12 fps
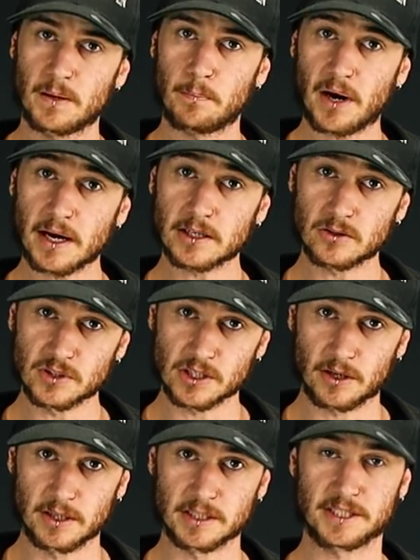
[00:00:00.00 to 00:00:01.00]
particle
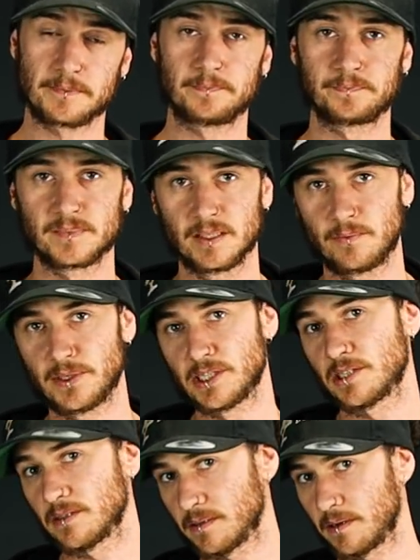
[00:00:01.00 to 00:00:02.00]
size,
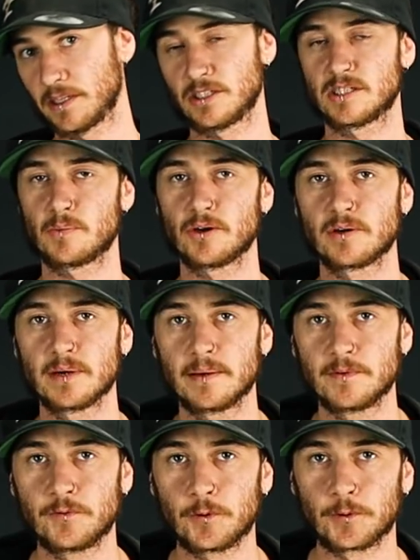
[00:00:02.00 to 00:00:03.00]
which I just spoke
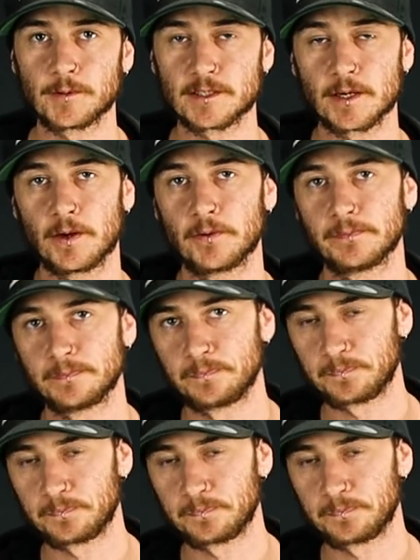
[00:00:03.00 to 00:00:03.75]
about before. So